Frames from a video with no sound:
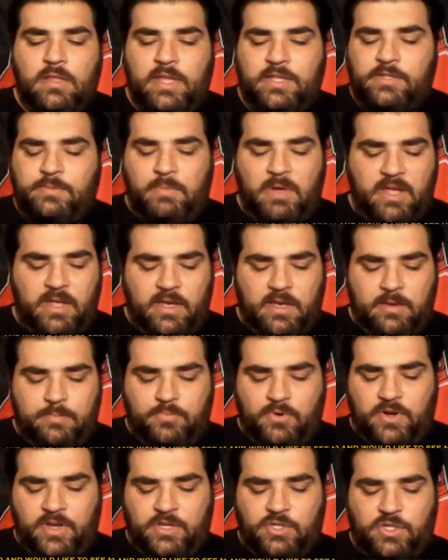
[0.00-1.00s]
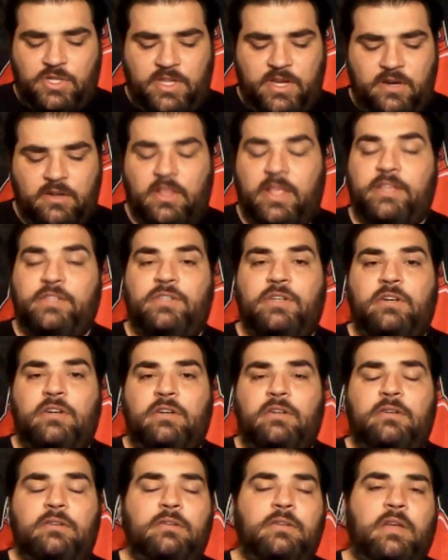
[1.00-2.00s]
that's my prediction there.
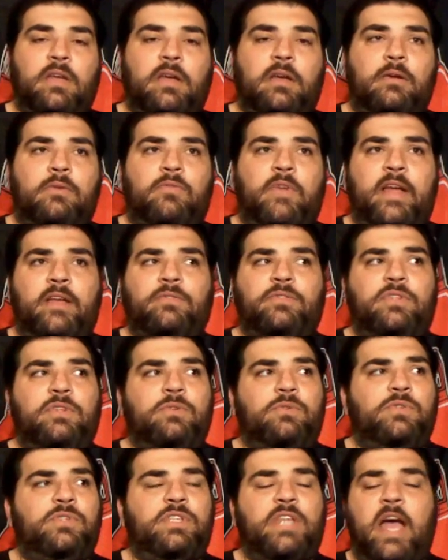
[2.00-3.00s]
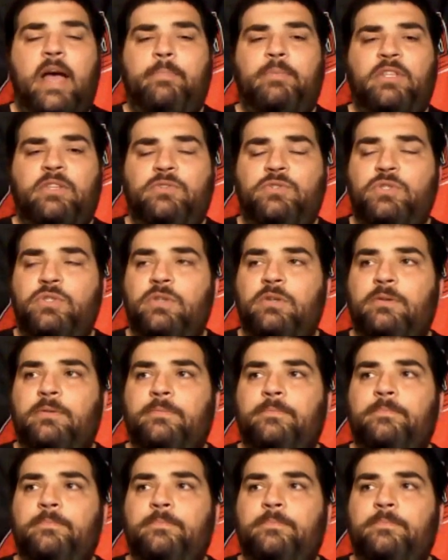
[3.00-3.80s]
Lesnar, round two stoppage